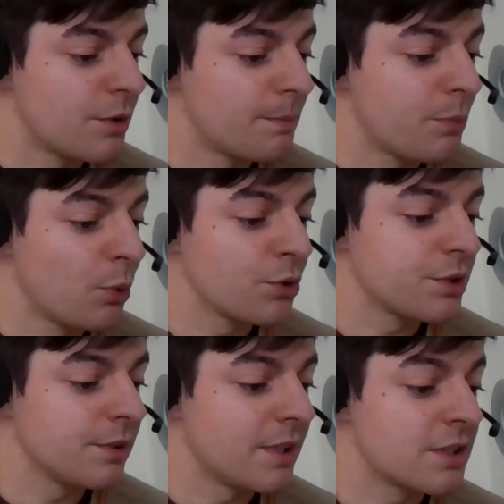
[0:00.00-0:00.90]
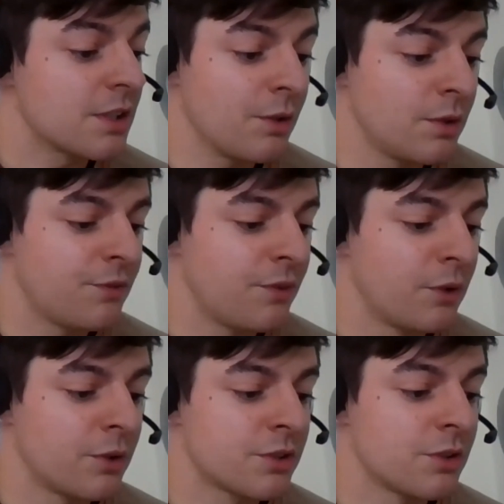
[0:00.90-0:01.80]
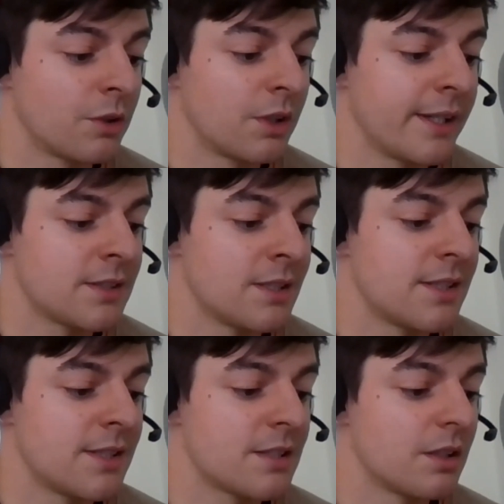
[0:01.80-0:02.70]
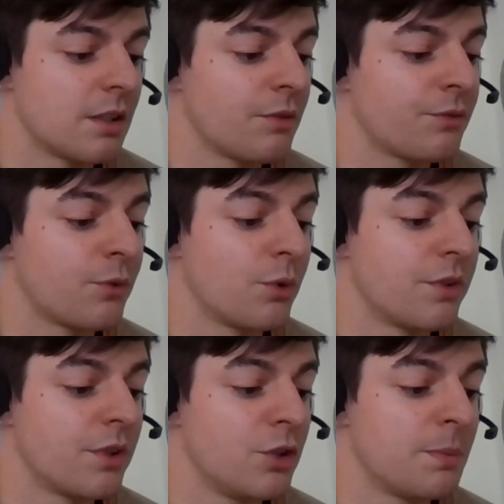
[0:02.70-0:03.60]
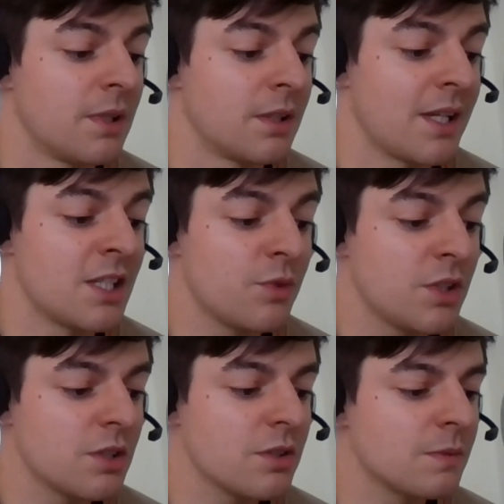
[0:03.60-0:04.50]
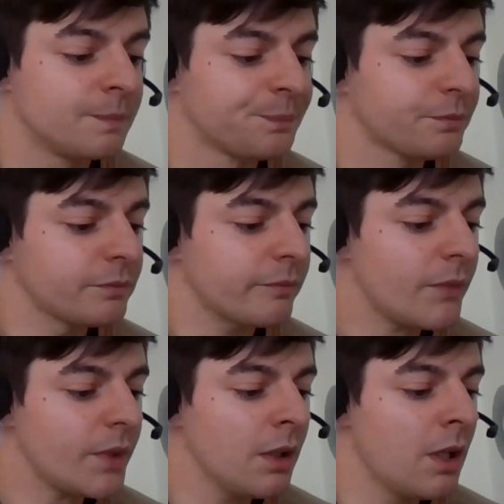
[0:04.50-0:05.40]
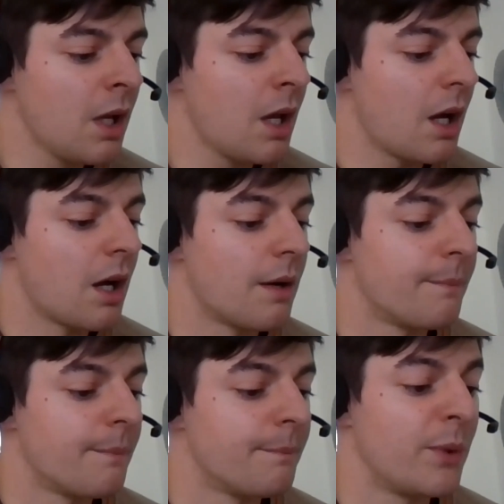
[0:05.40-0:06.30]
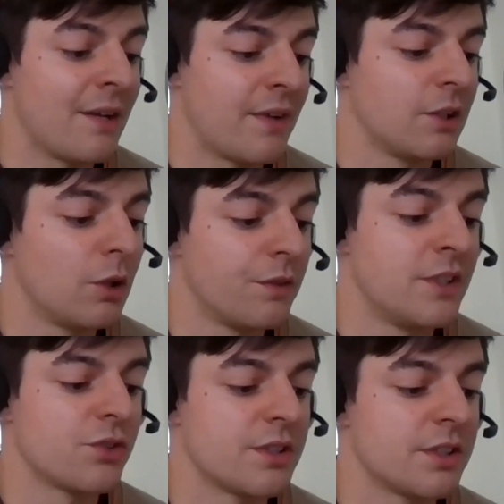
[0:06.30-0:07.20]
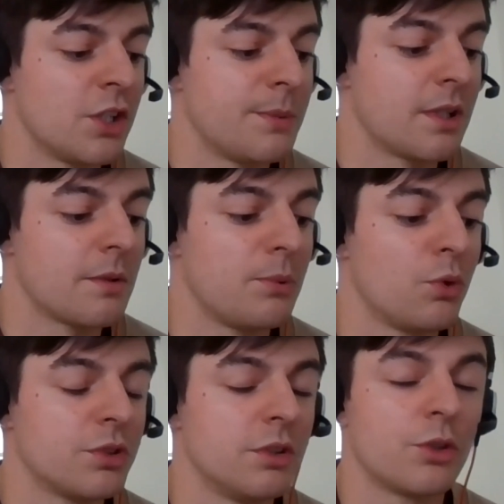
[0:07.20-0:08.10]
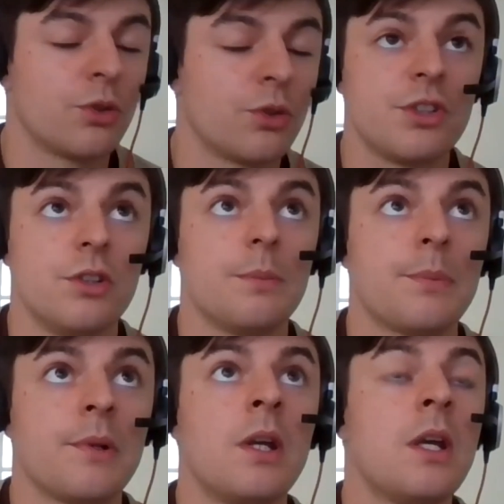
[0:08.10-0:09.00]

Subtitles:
the portal is currently focused on collecting data for the European case regions, but we have had a lot of interest in opening up the portal across Europe.